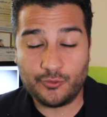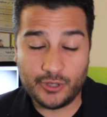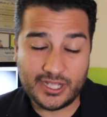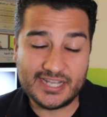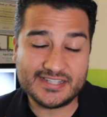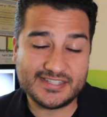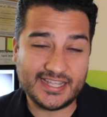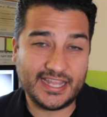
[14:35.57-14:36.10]

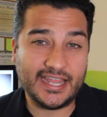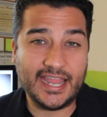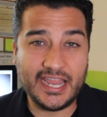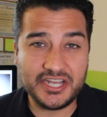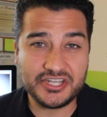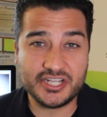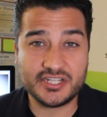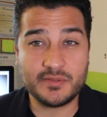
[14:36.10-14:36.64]
real estate
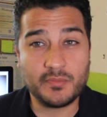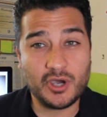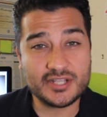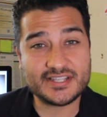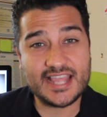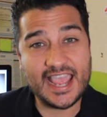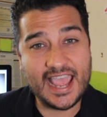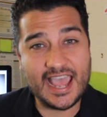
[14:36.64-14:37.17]
agent
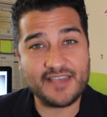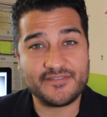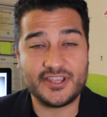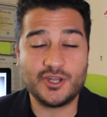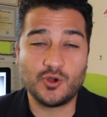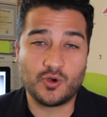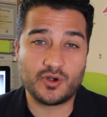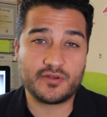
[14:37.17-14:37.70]
must have
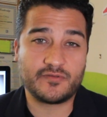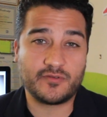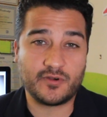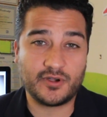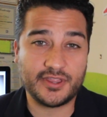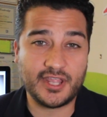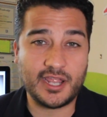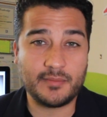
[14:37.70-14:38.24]
in order
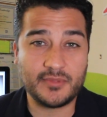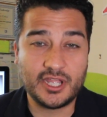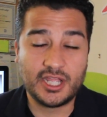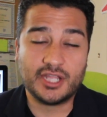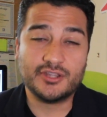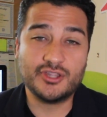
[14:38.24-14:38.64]
for them